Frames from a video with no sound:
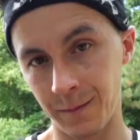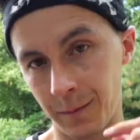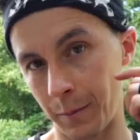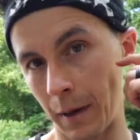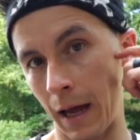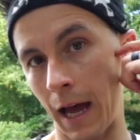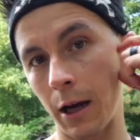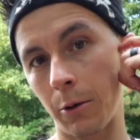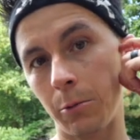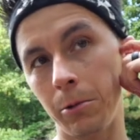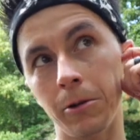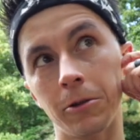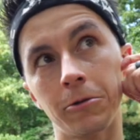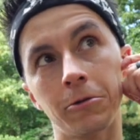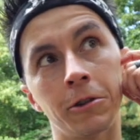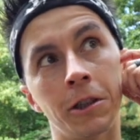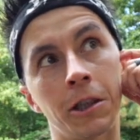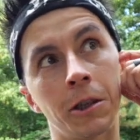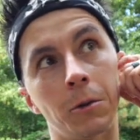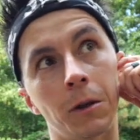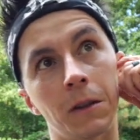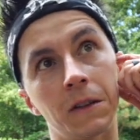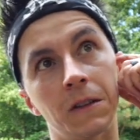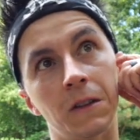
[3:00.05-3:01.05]
Back wheel
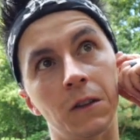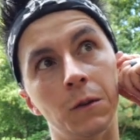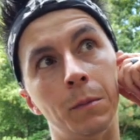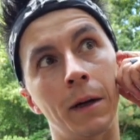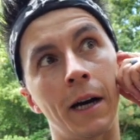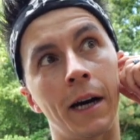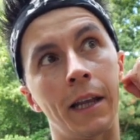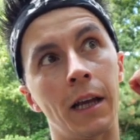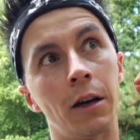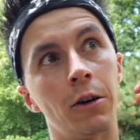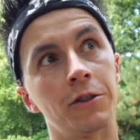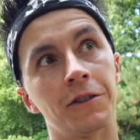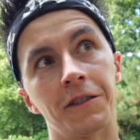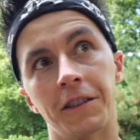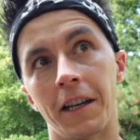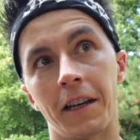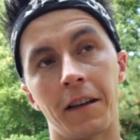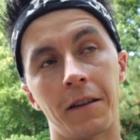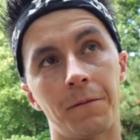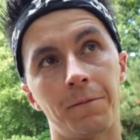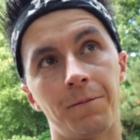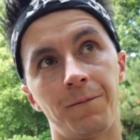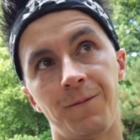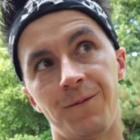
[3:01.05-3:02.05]
trick wasn't too bad. That was like
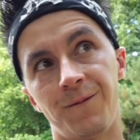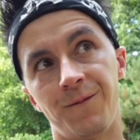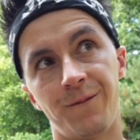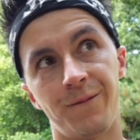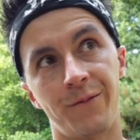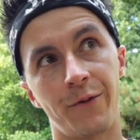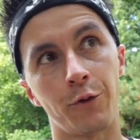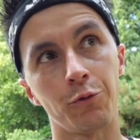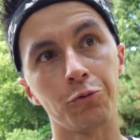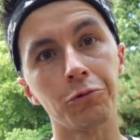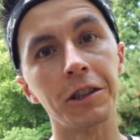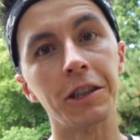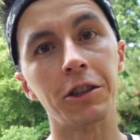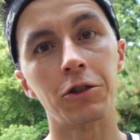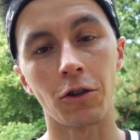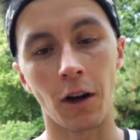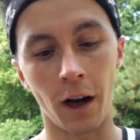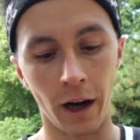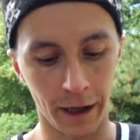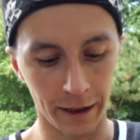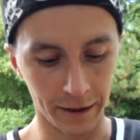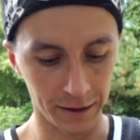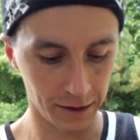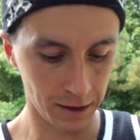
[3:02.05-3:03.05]
3
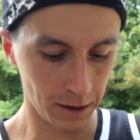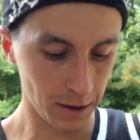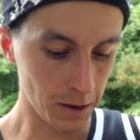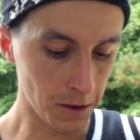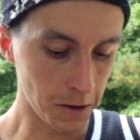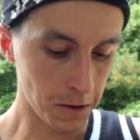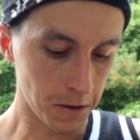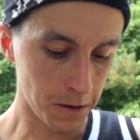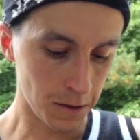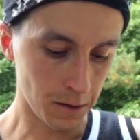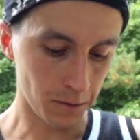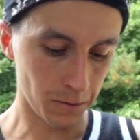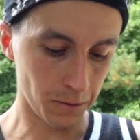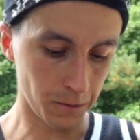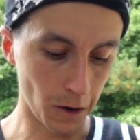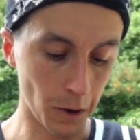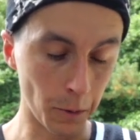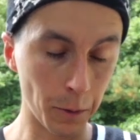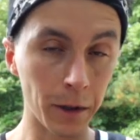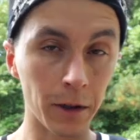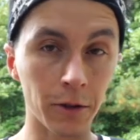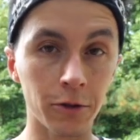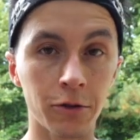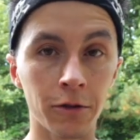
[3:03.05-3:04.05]
tries.
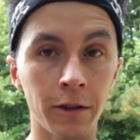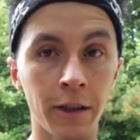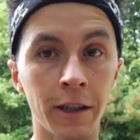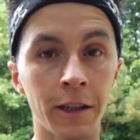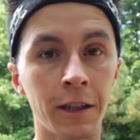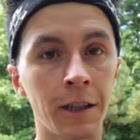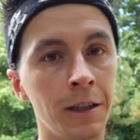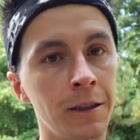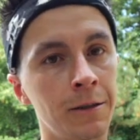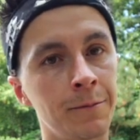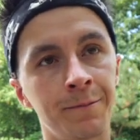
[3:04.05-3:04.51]
Front wheel trick,